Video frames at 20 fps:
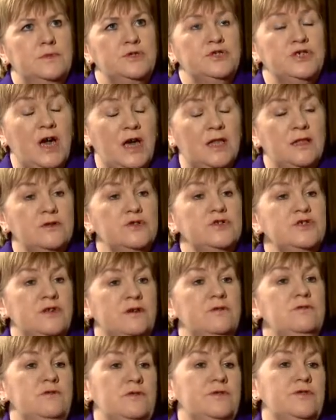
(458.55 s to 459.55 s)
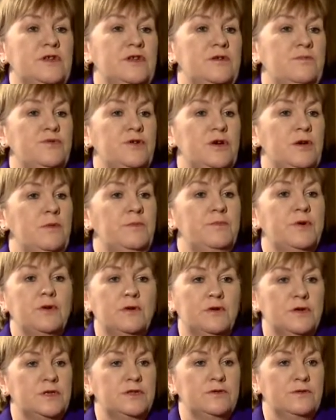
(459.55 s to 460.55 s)
challenge around youth unemployment
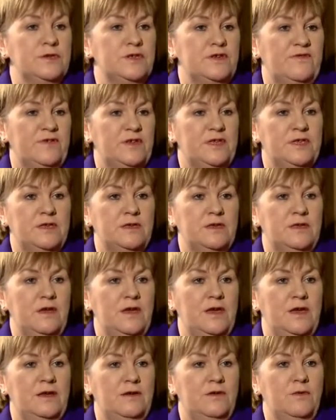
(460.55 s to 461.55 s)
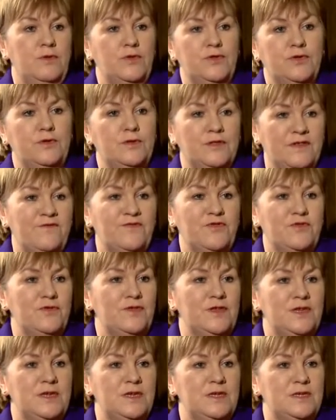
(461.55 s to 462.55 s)
because those of us who lived
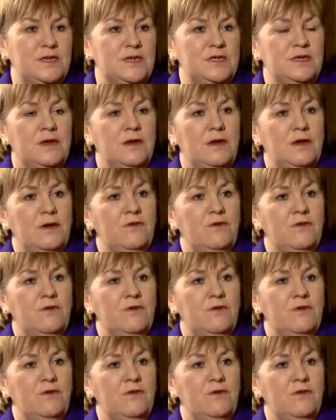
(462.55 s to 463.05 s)
through the 80s